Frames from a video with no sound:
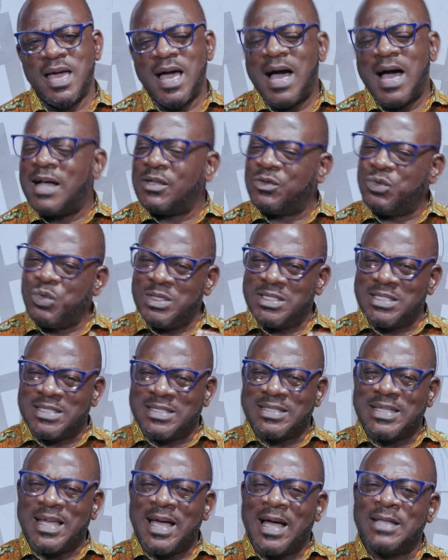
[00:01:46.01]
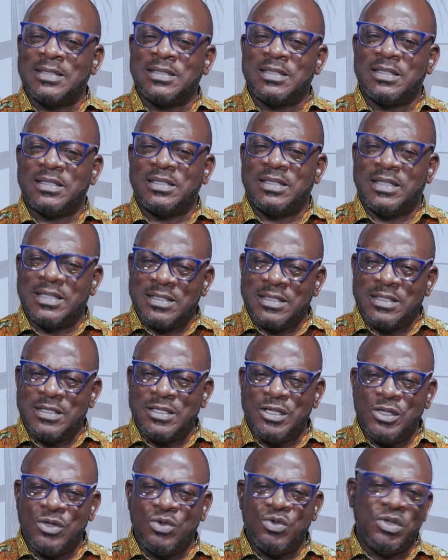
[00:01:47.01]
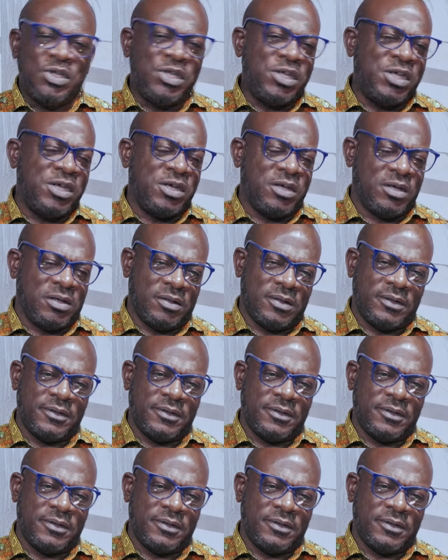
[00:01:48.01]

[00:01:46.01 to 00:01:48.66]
As we start this new year,